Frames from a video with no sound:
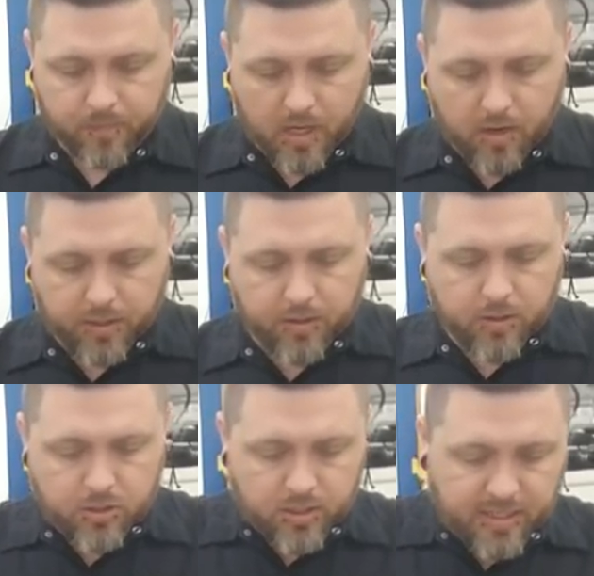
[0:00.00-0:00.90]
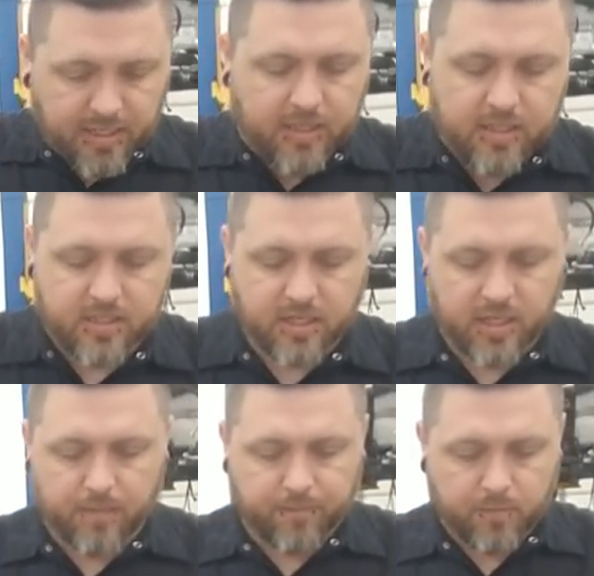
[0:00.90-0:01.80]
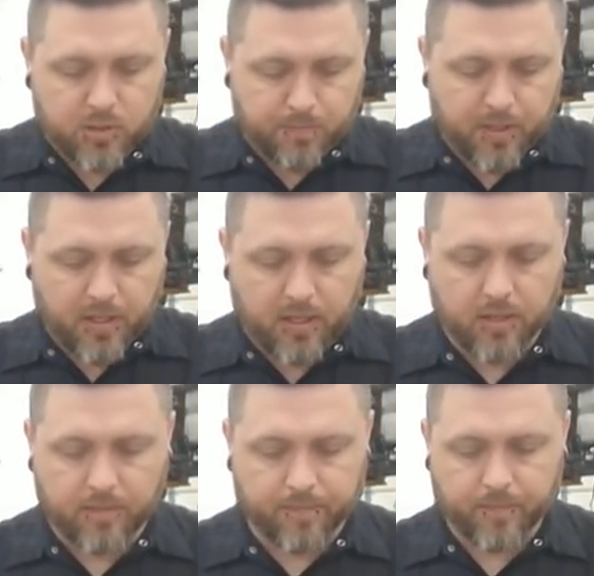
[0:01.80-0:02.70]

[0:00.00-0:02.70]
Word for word: how you usually get these to keep from spinning